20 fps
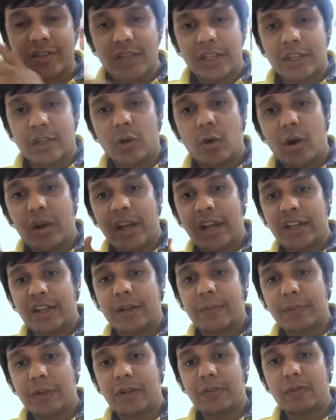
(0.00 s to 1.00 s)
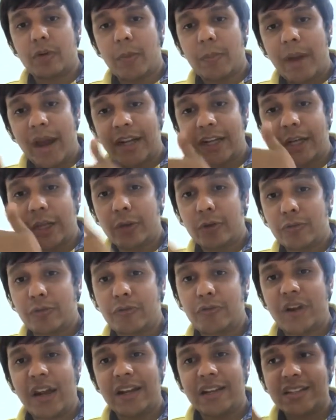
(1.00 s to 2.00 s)
secure encrypted format to your
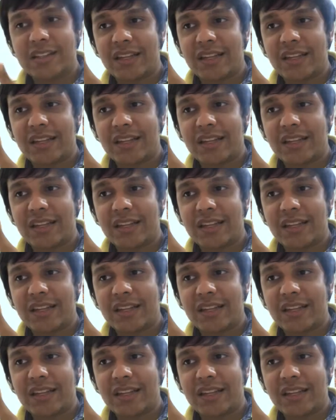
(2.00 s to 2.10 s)
friend.